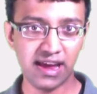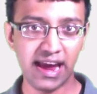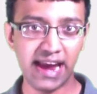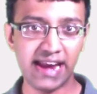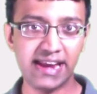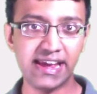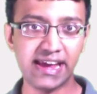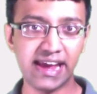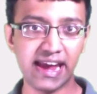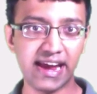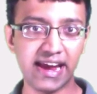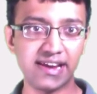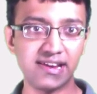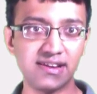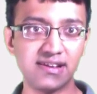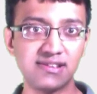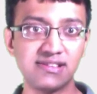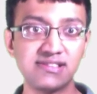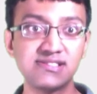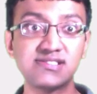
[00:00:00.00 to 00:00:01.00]
indicate
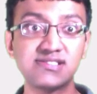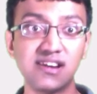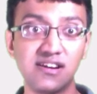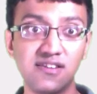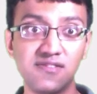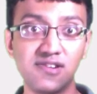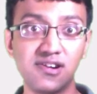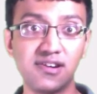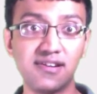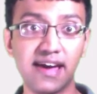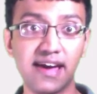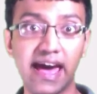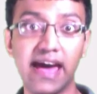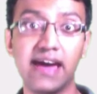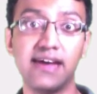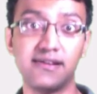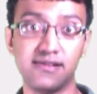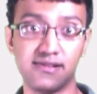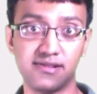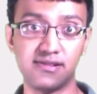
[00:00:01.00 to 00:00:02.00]
server
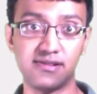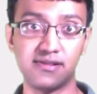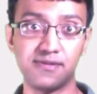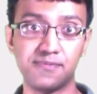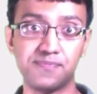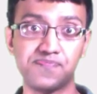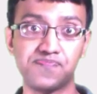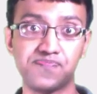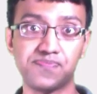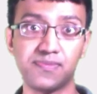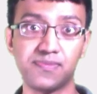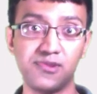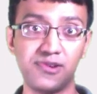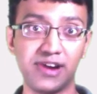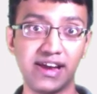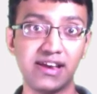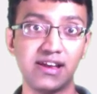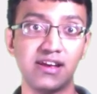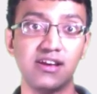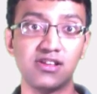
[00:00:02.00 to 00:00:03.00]
error,
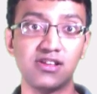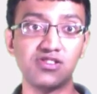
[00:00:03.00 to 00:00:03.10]
right?